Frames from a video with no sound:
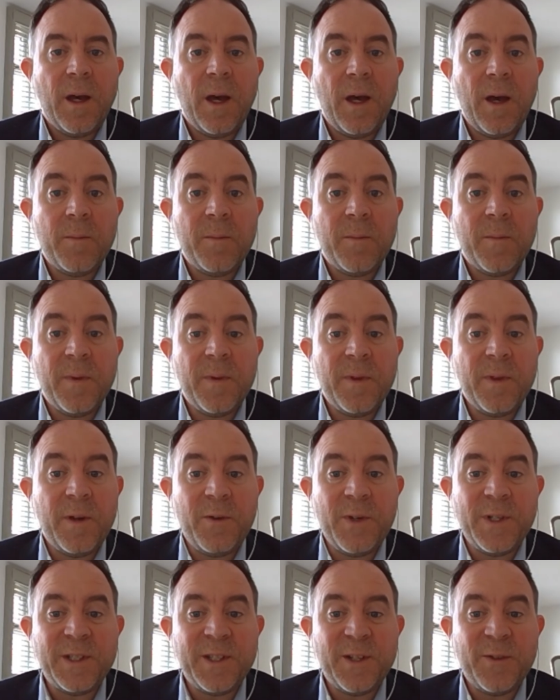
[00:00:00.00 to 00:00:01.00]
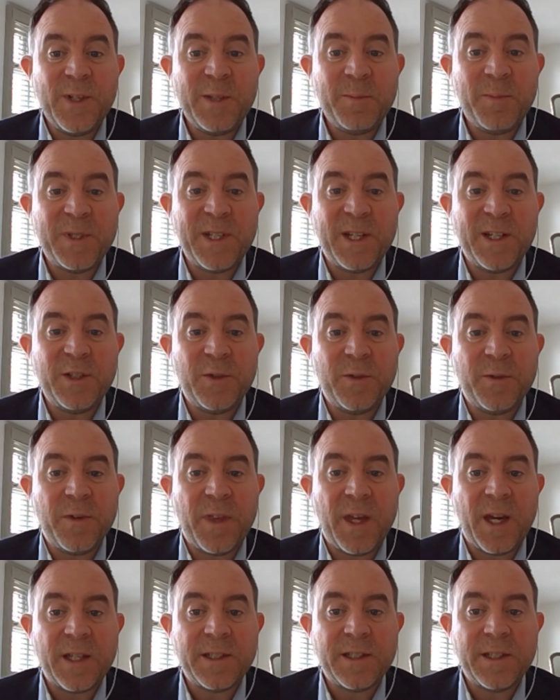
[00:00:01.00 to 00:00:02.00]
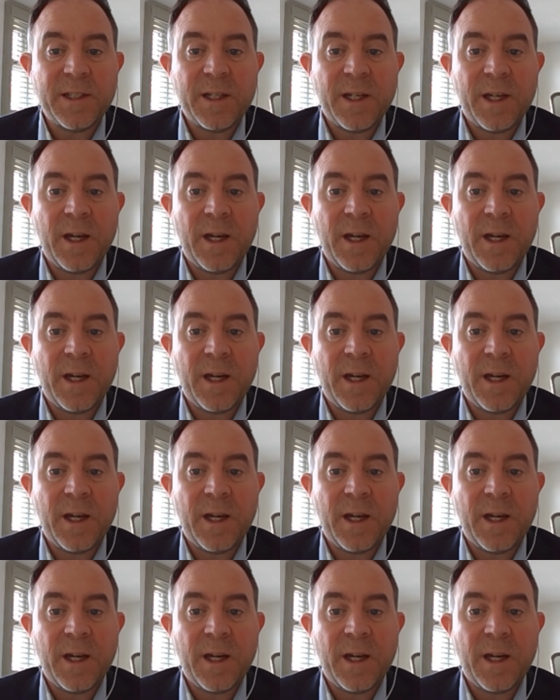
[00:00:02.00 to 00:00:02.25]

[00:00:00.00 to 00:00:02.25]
Um, there is there is potential for that.